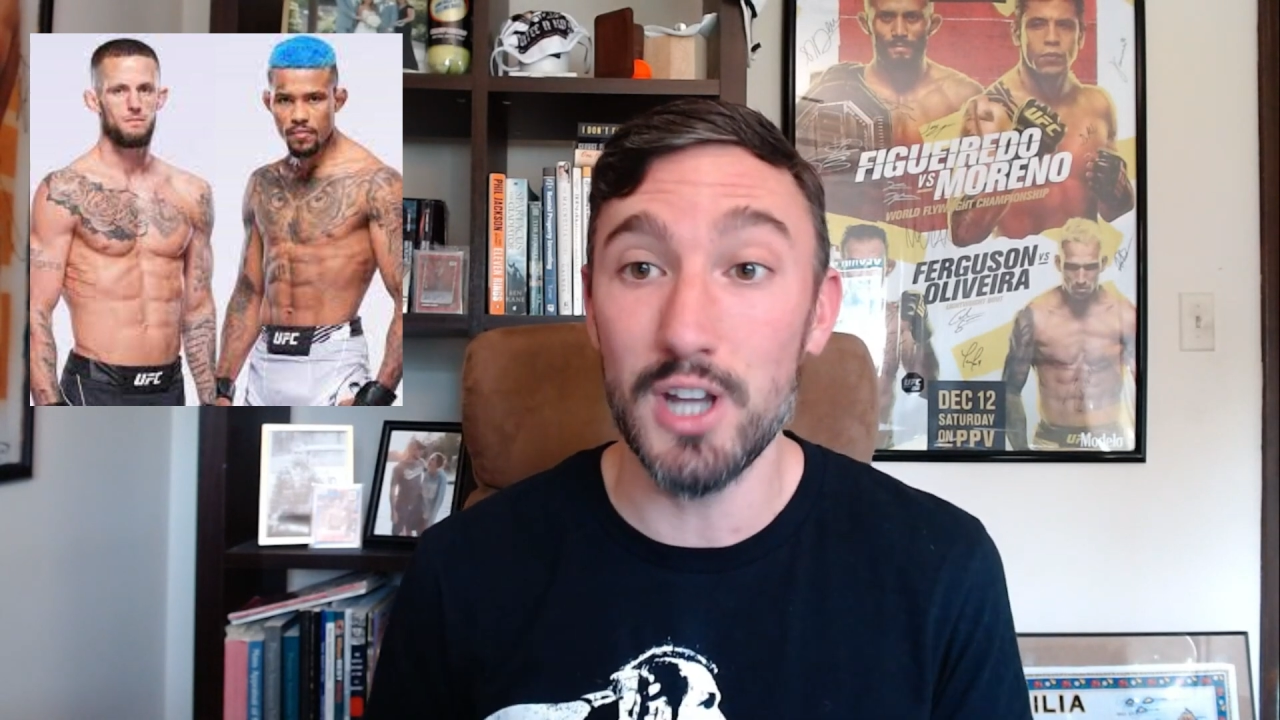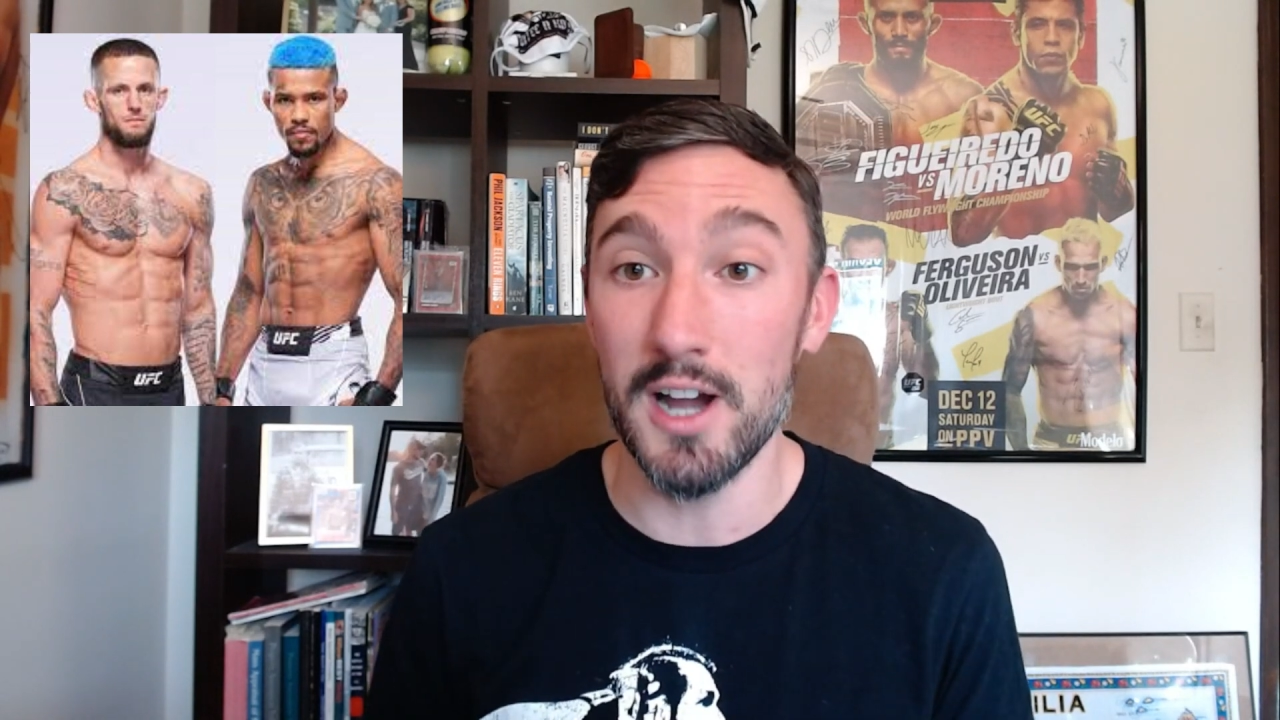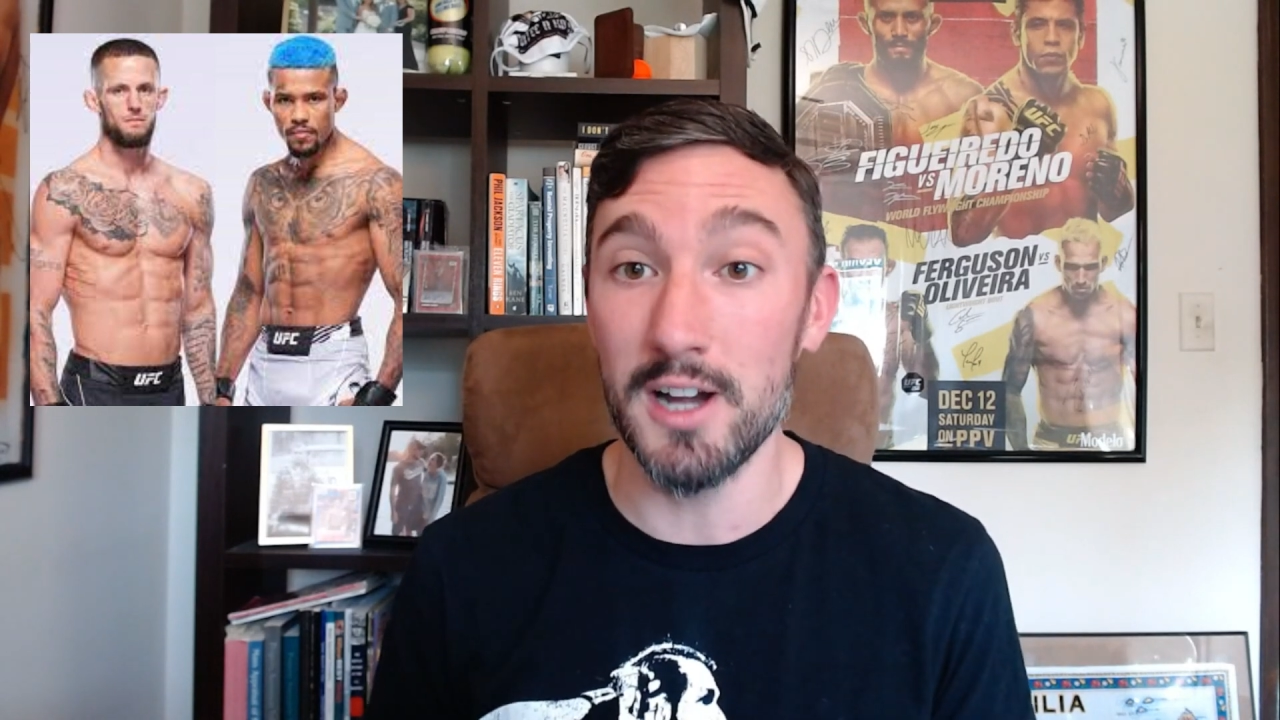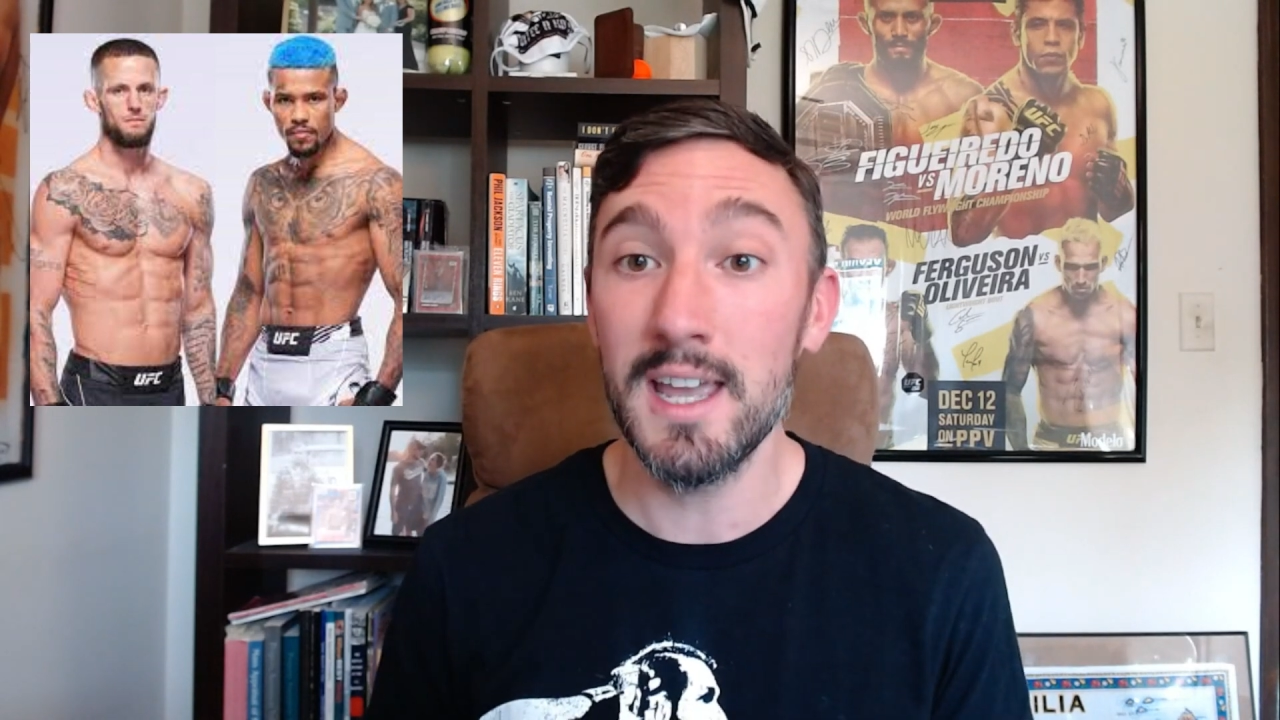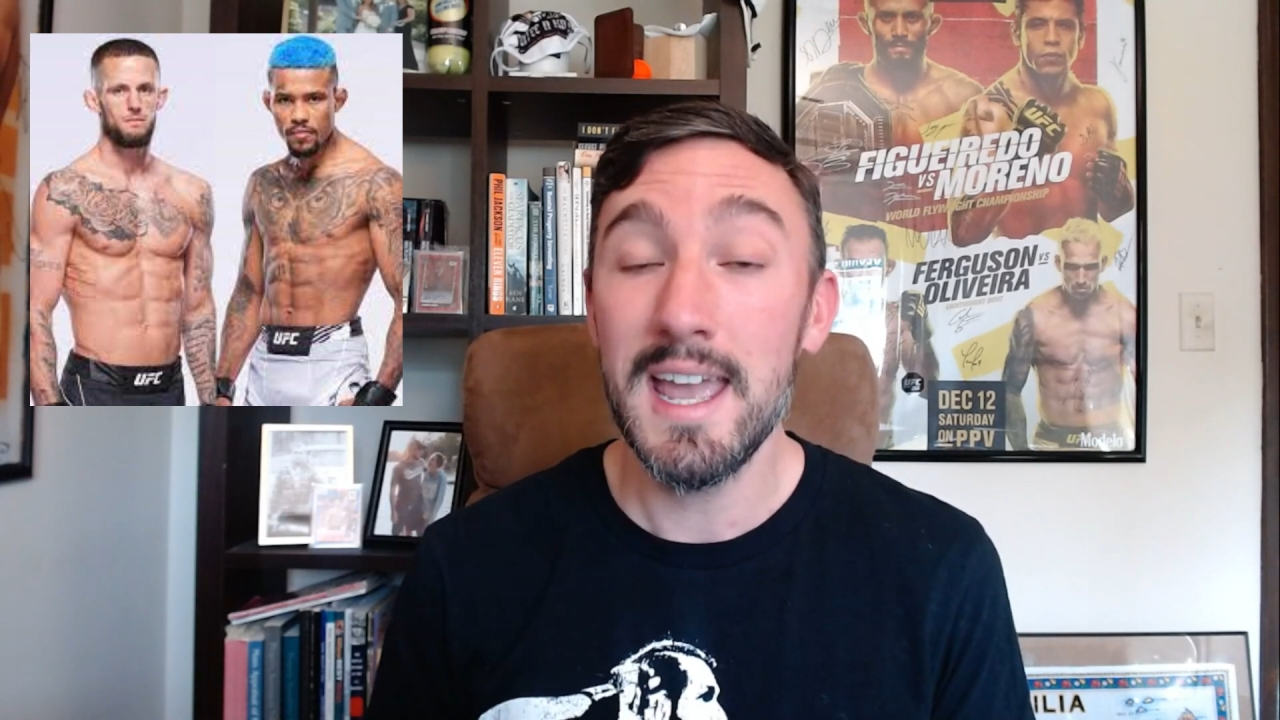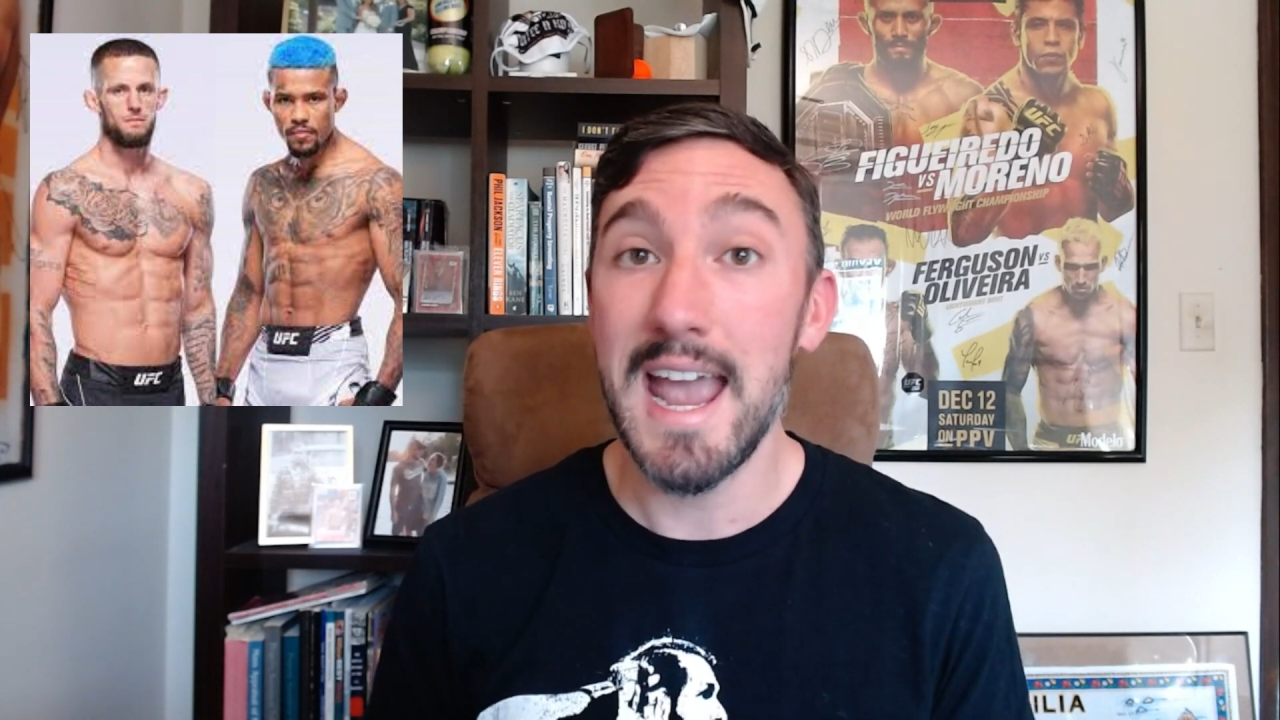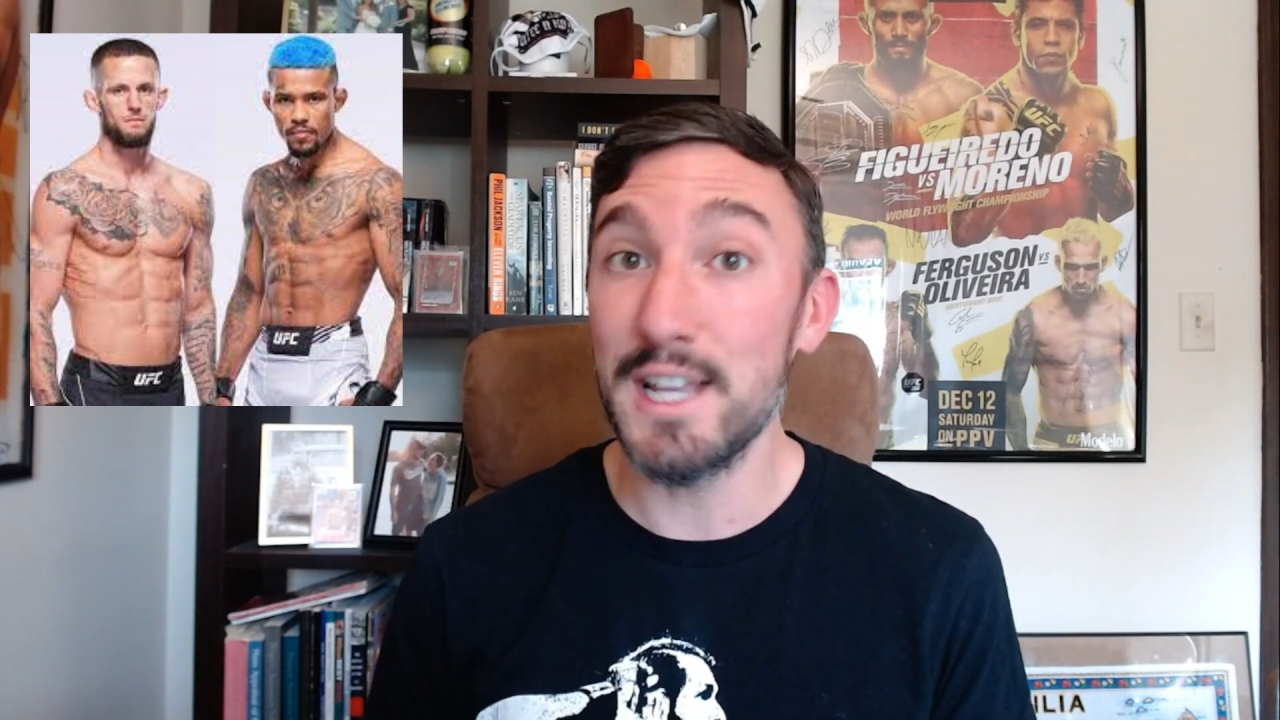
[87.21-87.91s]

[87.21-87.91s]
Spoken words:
dog,